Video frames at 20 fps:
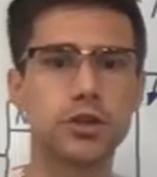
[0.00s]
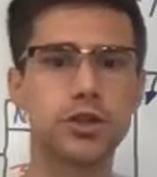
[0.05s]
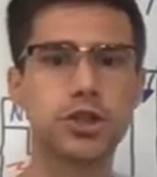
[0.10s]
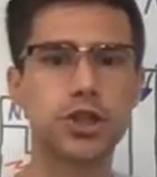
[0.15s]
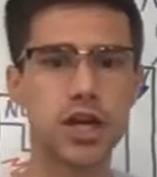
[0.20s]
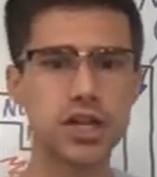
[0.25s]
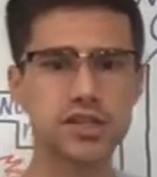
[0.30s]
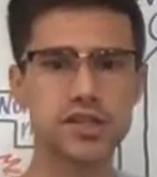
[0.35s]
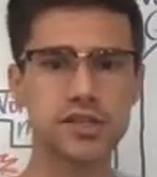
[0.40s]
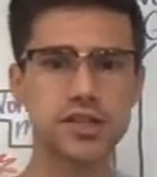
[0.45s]

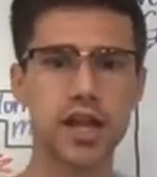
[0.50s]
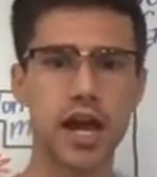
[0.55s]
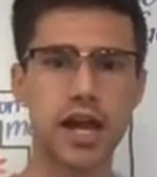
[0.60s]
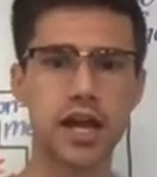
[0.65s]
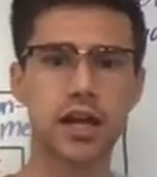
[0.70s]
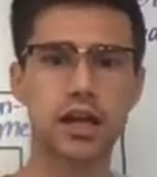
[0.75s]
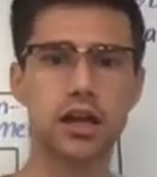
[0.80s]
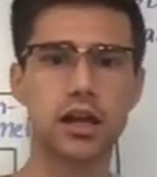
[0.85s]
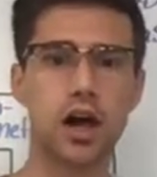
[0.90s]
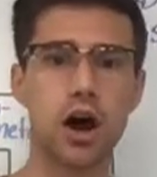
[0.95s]
just
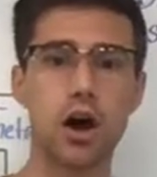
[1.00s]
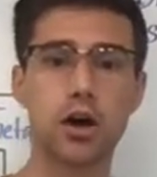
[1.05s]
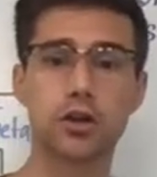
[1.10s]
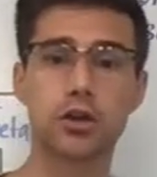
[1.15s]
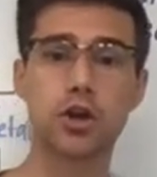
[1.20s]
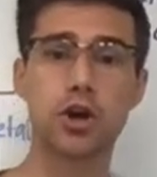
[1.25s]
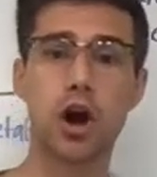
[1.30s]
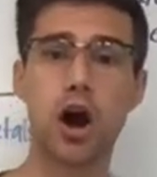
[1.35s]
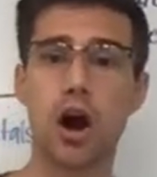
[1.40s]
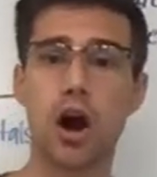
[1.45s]
like
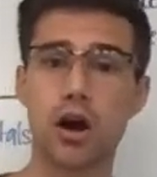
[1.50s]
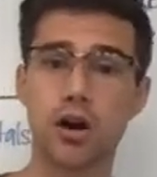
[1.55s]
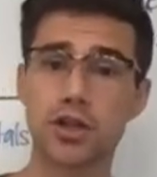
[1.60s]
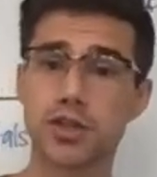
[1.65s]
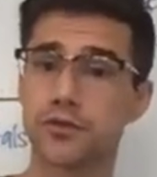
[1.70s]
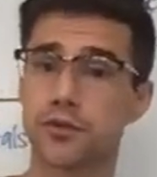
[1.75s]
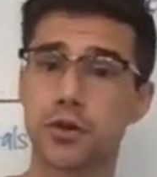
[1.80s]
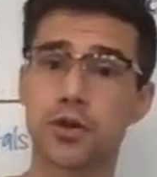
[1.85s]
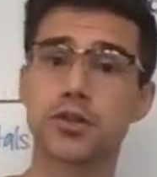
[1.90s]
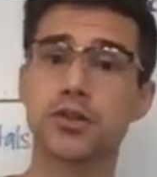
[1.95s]
on
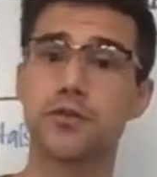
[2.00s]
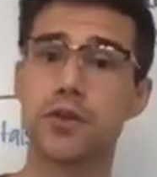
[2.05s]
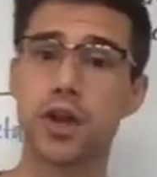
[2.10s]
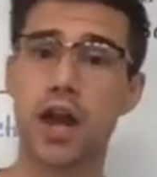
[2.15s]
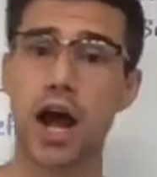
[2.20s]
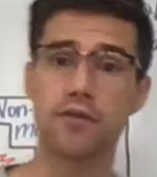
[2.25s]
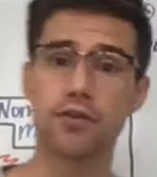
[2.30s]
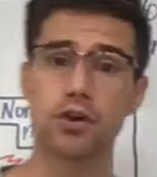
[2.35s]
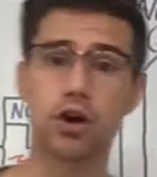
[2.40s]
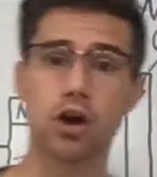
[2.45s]
cars, for those of you
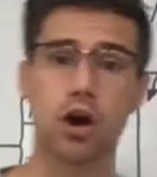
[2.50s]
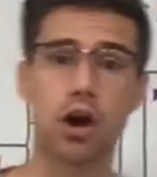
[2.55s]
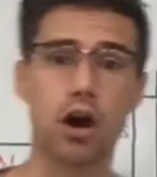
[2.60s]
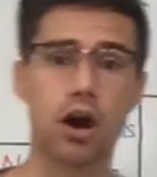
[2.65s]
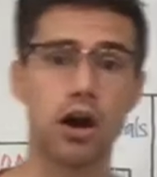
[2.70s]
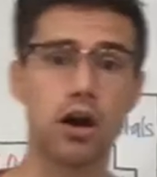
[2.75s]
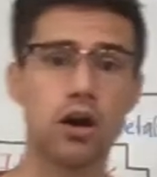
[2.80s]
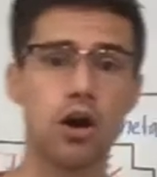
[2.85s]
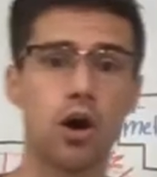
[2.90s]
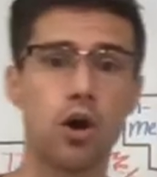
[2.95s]
a
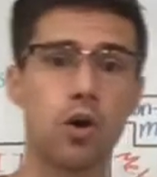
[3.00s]
car,